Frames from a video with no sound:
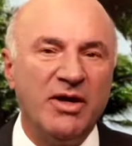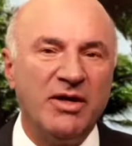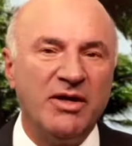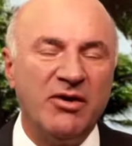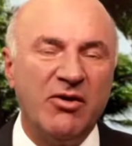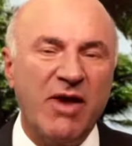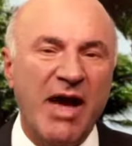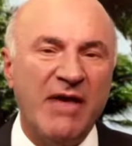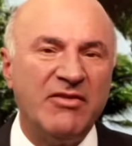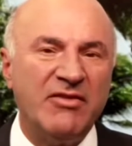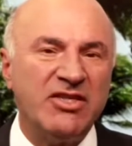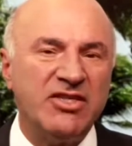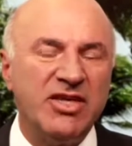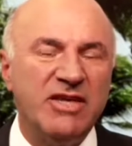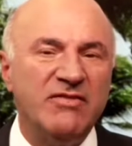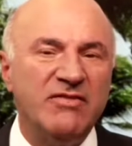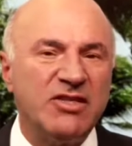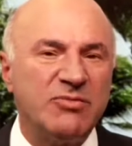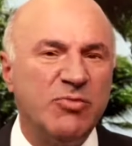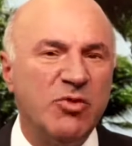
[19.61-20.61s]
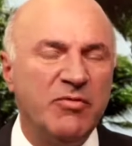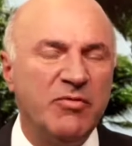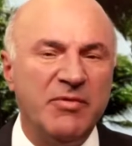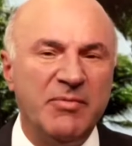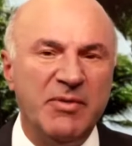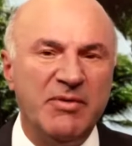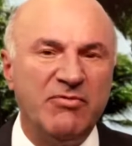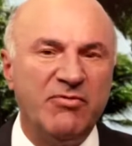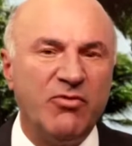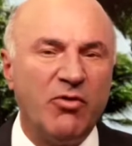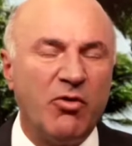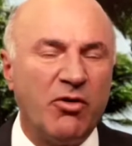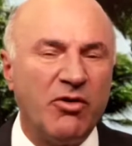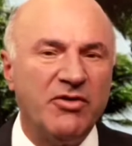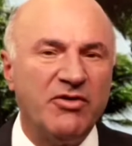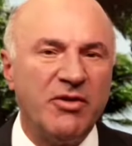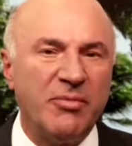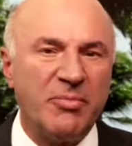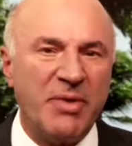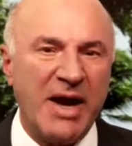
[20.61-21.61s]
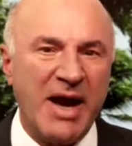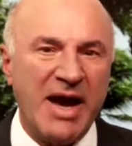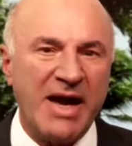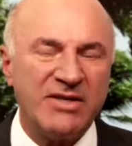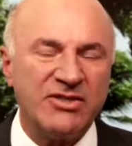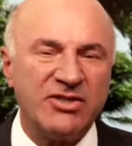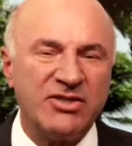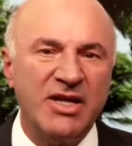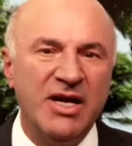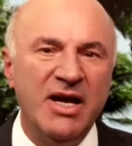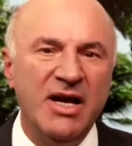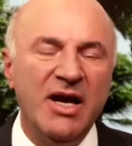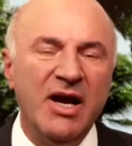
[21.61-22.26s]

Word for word: You know, having seen this movie before in the past,